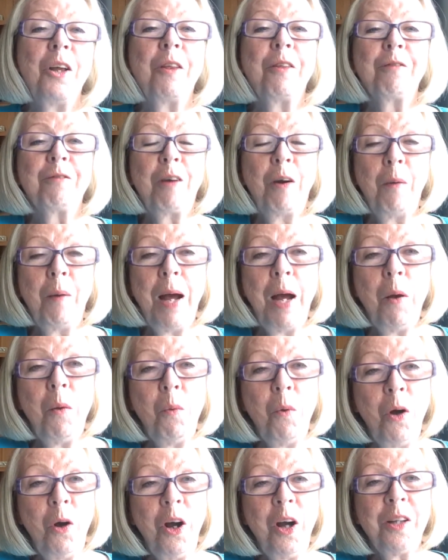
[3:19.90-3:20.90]
You throw
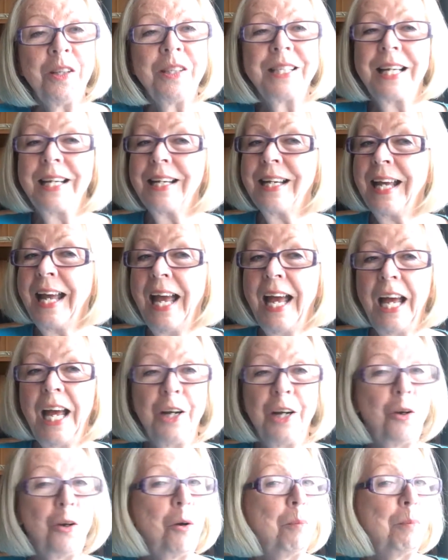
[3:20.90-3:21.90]
out words that
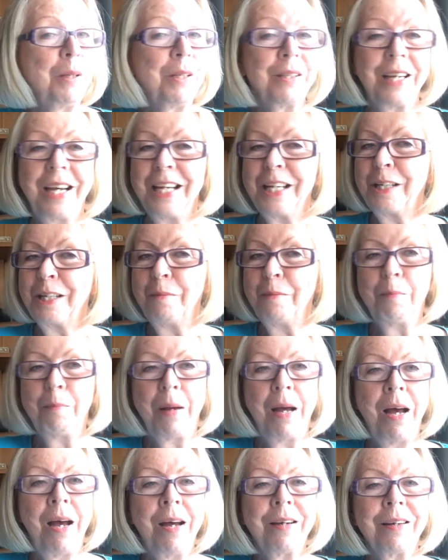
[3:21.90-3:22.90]
cannot be taken
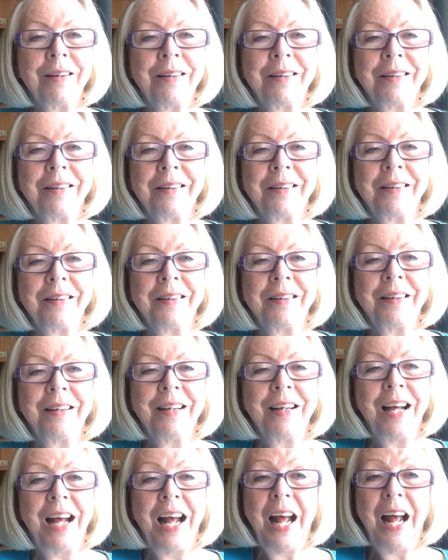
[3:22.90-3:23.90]
back,
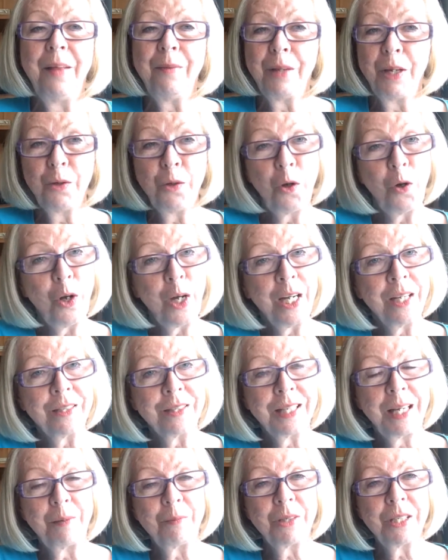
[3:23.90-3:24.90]
and they're not
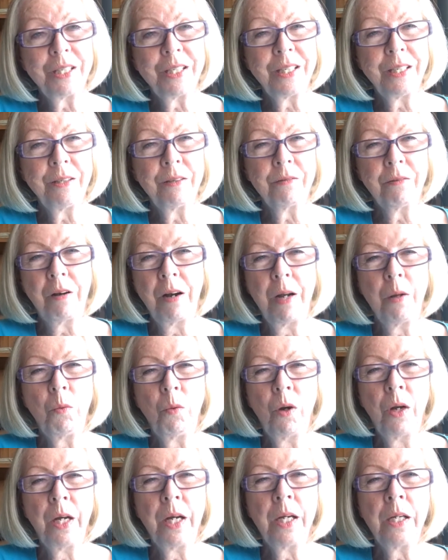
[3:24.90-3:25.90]
accepted in the right
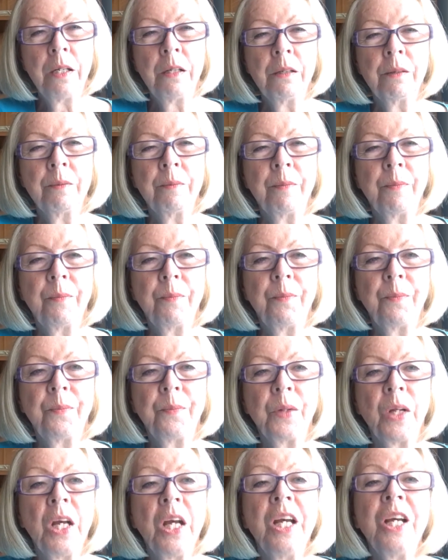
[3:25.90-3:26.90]
way.
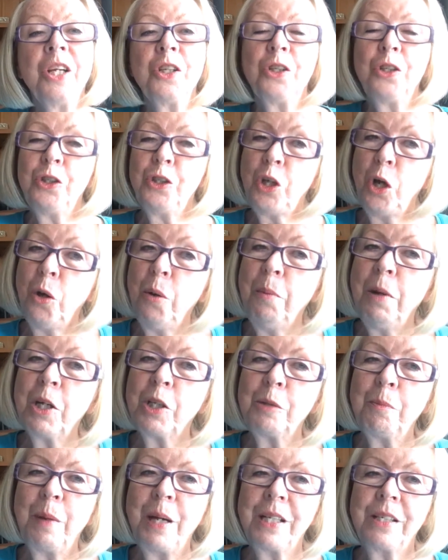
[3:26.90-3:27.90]
So
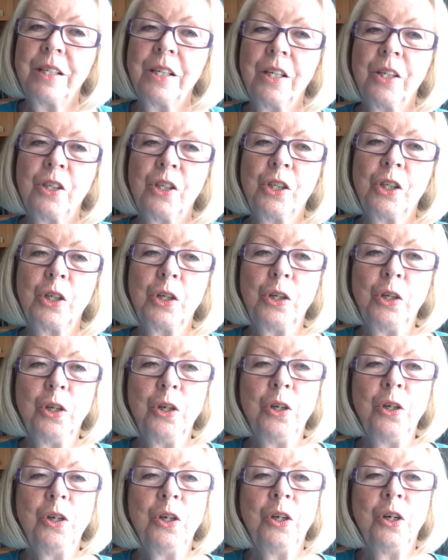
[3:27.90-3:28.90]
much better
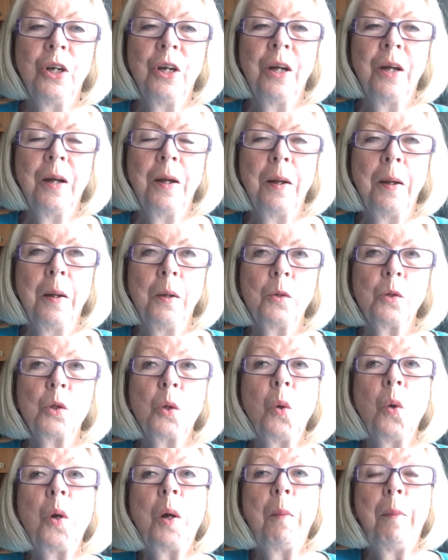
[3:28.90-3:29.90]
to
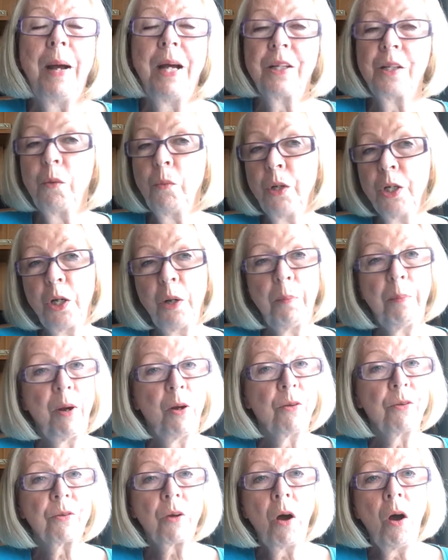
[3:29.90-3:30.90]
talk about it when you're
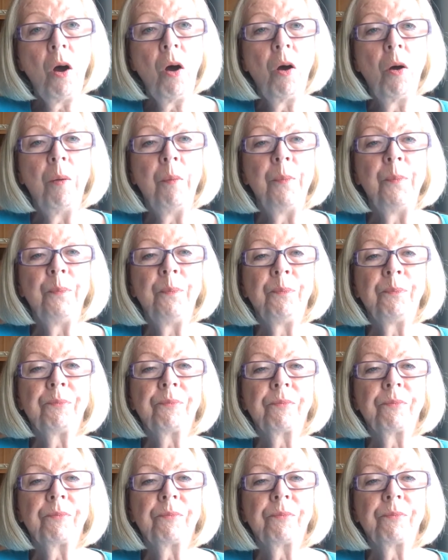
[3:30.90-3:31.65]
both calm.